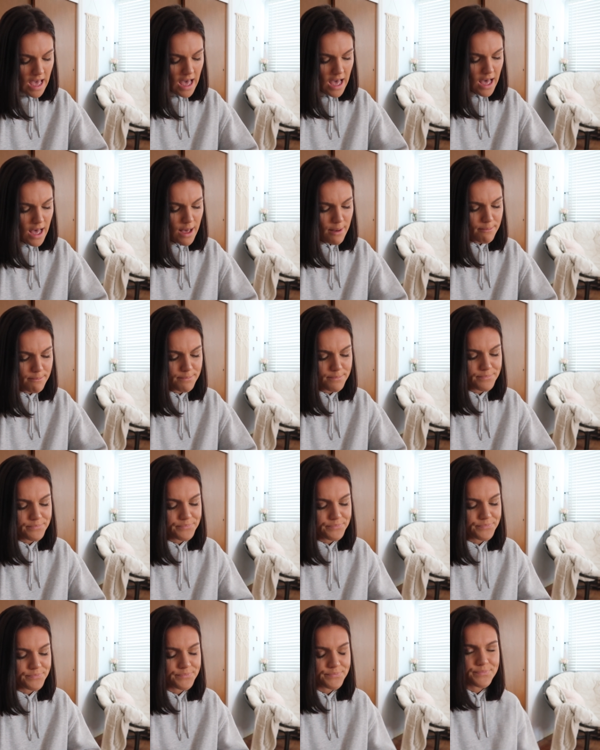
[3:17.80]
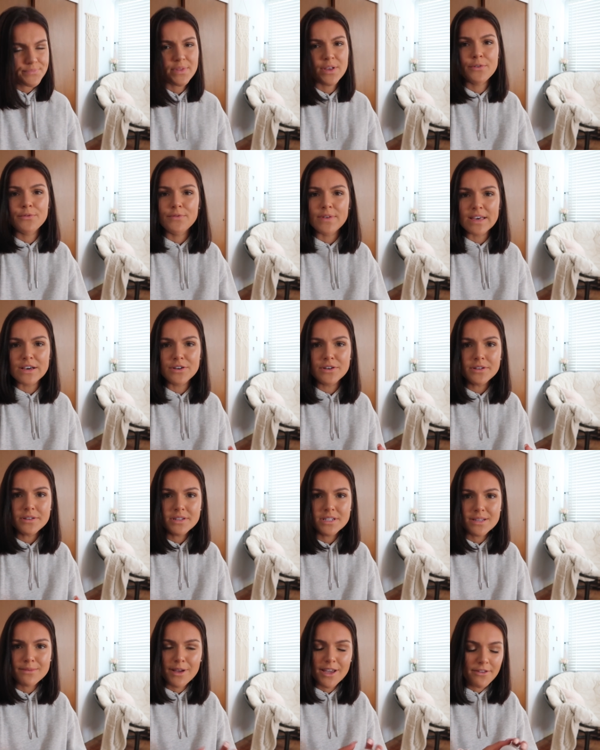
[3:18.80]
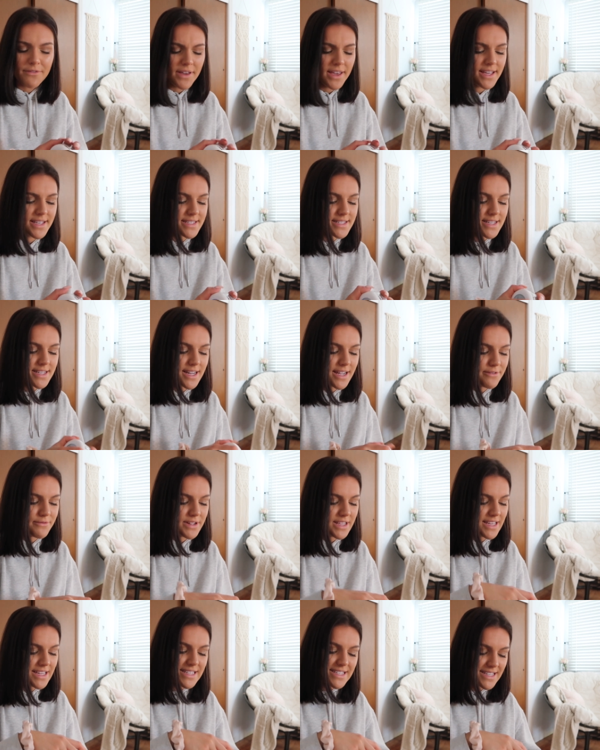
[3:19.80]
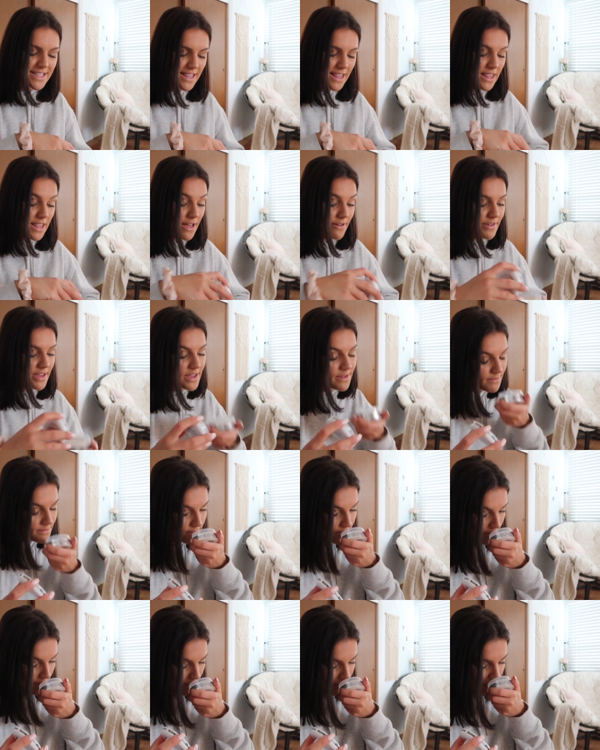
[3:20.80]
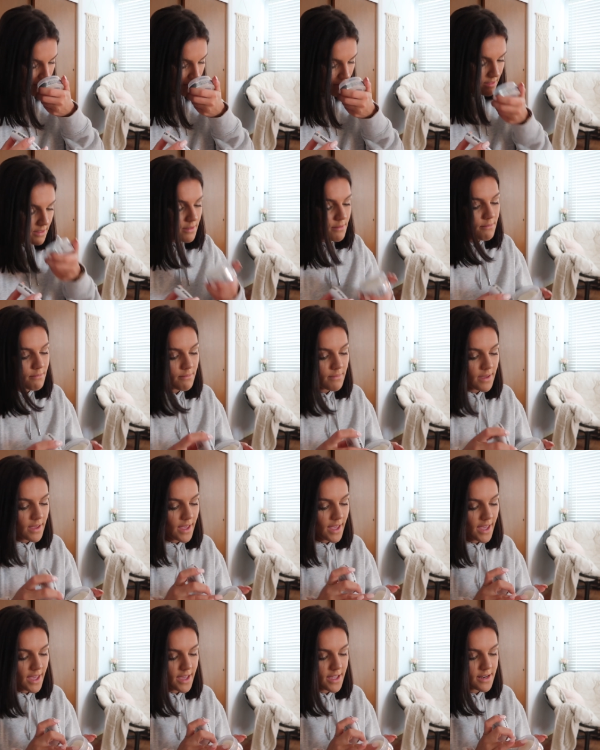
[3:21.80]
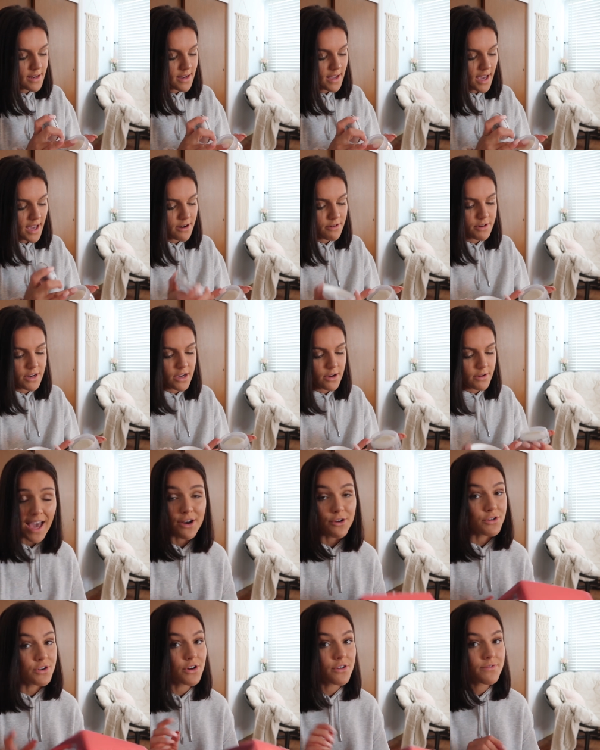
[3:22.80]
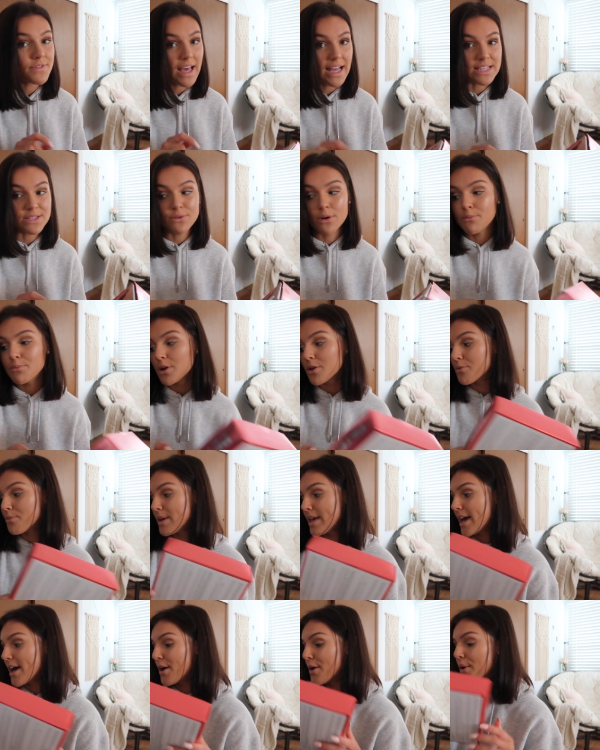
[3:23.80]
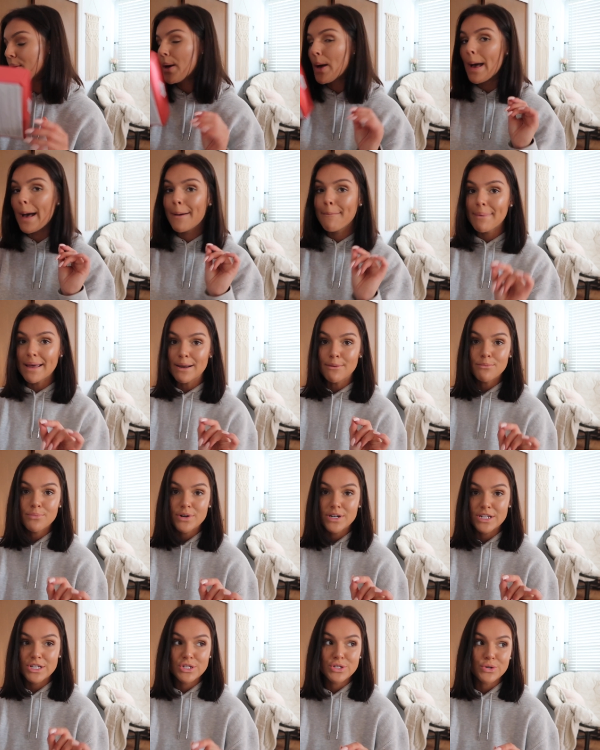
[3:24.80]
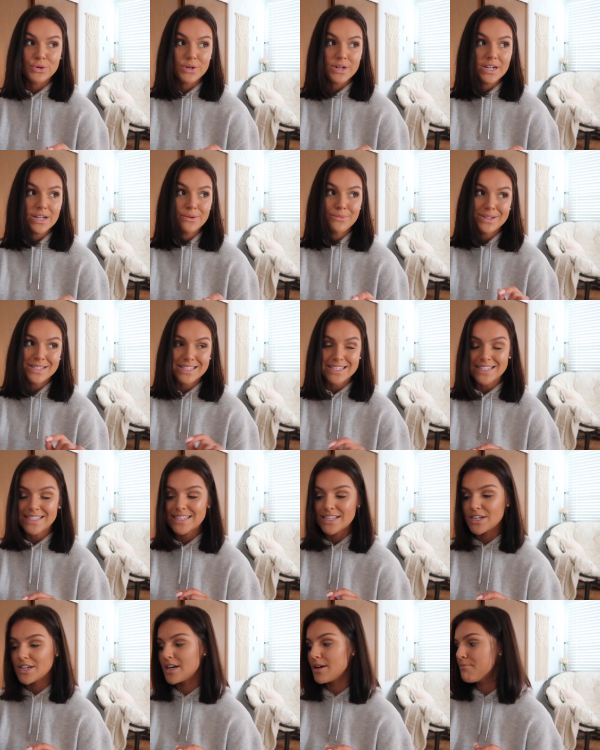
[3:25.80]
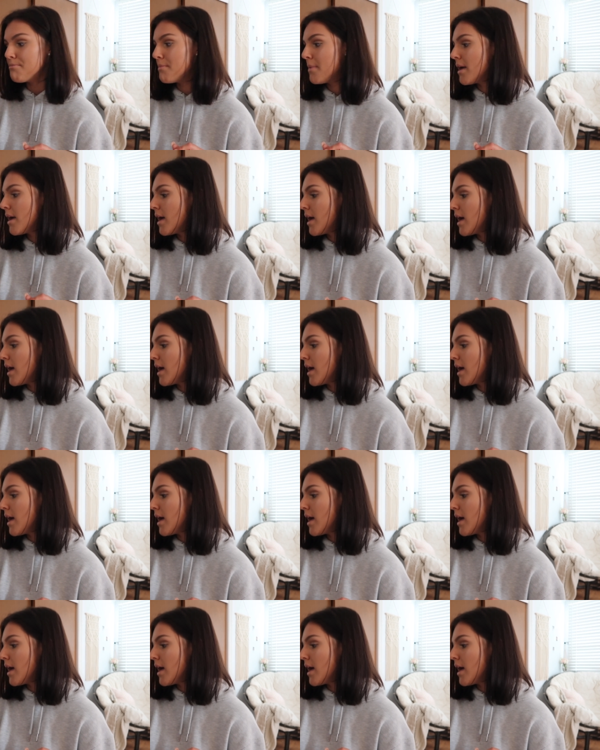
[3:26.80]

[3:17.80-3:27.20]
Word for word: um, feel to my face and I really didn't love it. And I don't know. I don't know if that's what broke me out, but I'm pretty sure it was the serum.